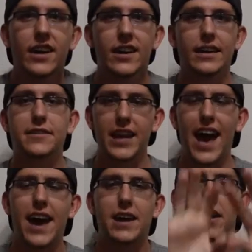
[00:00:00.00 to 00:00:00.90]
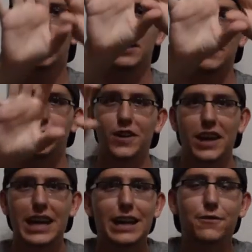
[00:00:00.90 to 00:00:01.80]
And today, we're going to
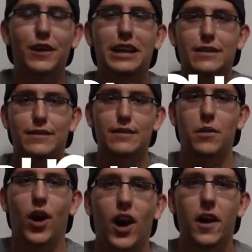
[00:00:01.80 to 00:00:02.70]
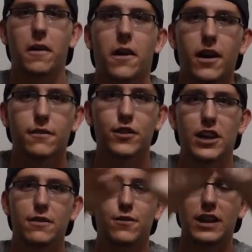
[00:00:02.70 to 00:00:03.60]
feed Phoenyx some more. Or
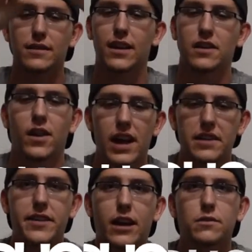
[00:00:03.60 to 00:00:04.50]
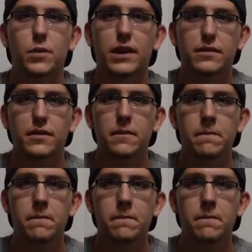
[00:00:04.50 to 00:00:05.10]
feed Phoenyx. I don't know how the text works.